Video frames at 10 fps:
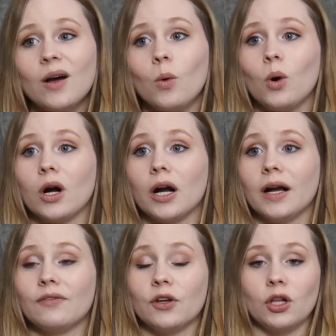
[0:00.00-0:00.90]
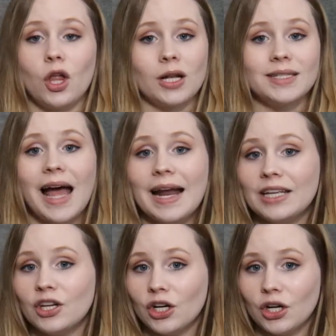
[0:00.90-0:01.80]
or if they're a lot
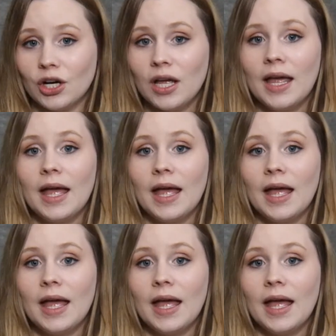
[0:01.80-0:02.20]
tinier.